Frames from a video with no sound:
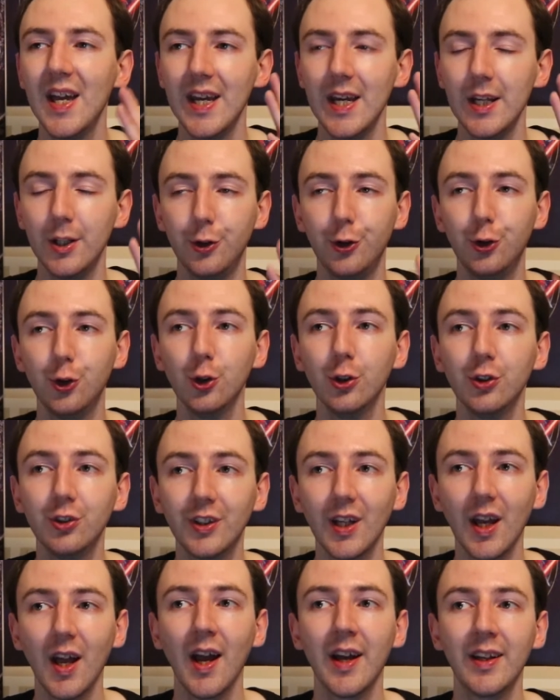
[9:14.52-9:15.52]
it does
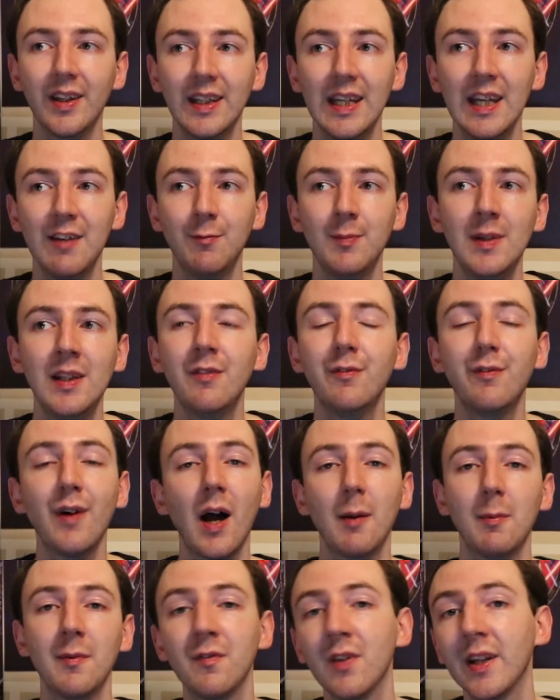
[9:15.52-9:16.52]
kind of give me the
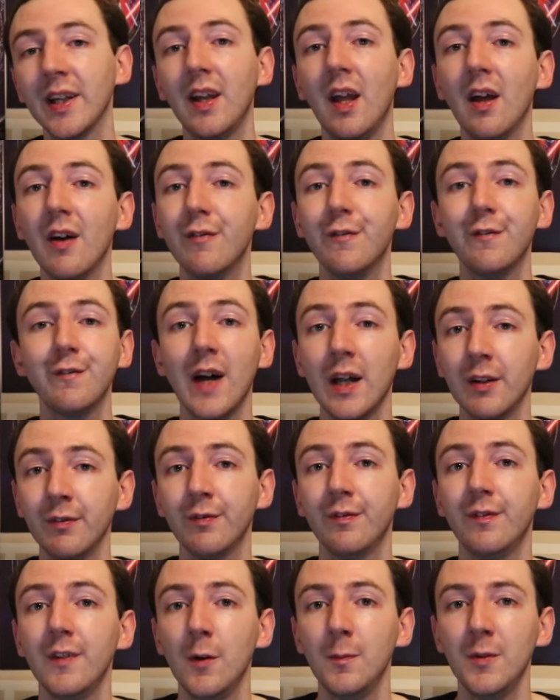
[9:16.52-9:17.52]
vibe of like a fan
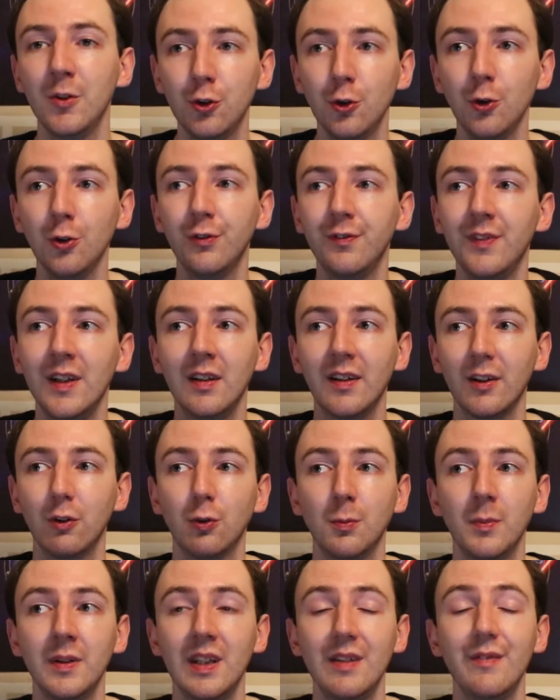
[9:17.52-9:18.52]
film. This does feel like
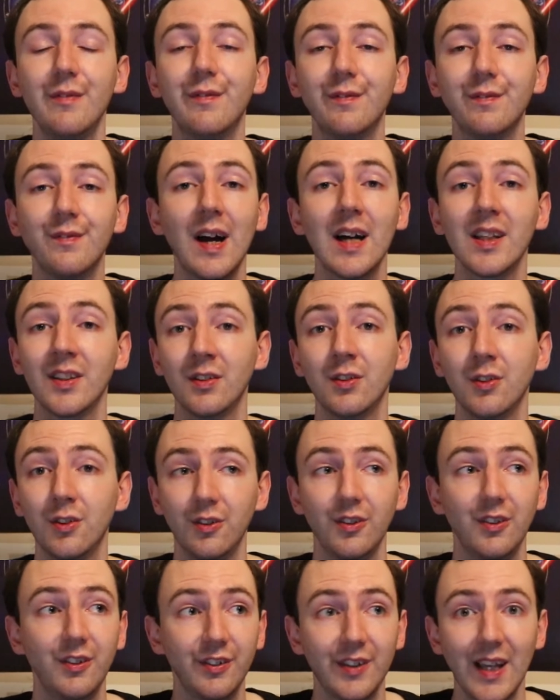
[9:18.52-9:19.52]
something that
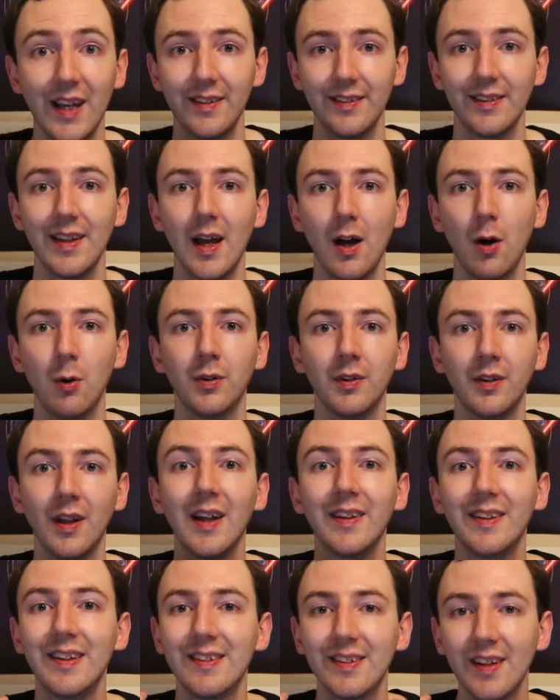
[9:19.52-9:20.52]
fans sat down
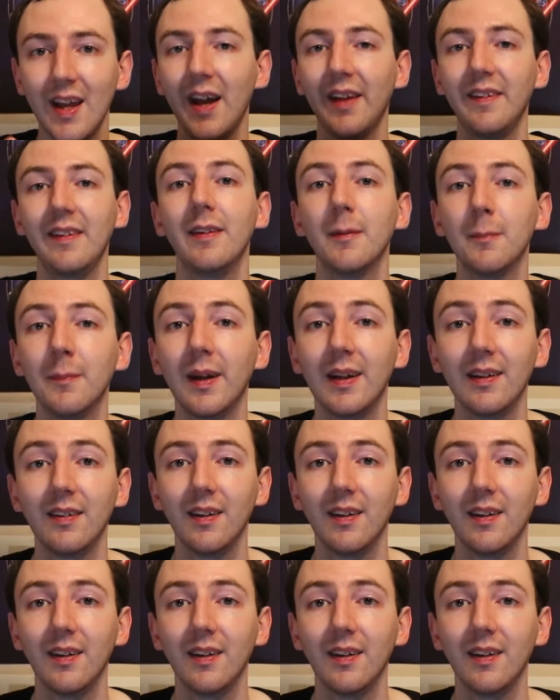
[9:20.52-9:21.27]
and decided to make